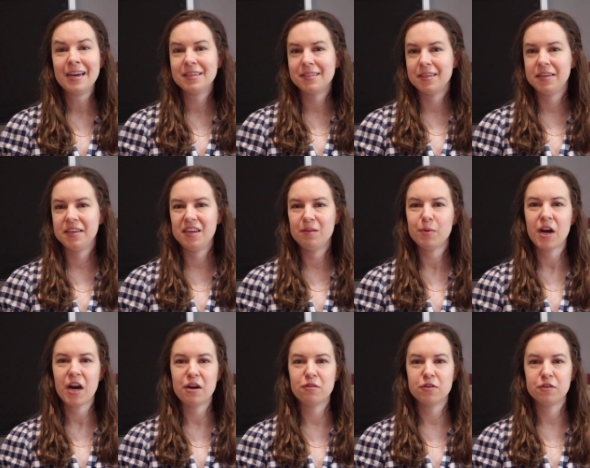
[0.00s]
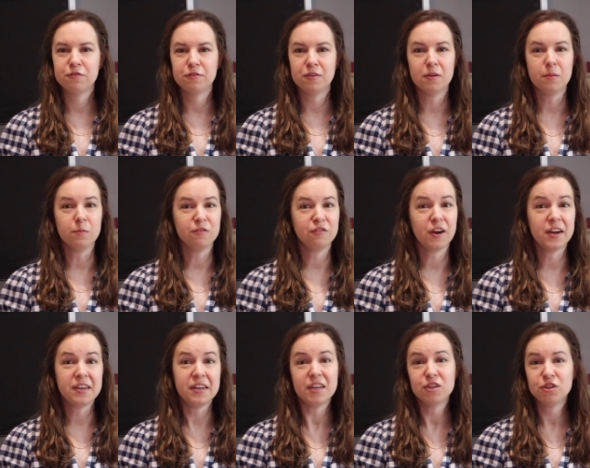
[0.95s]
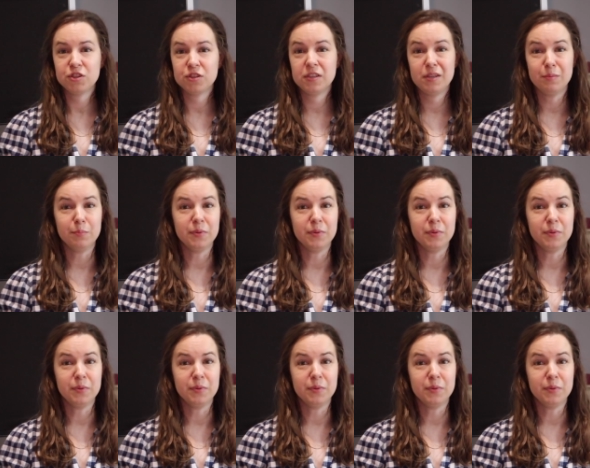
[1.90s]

to keep Ira from financially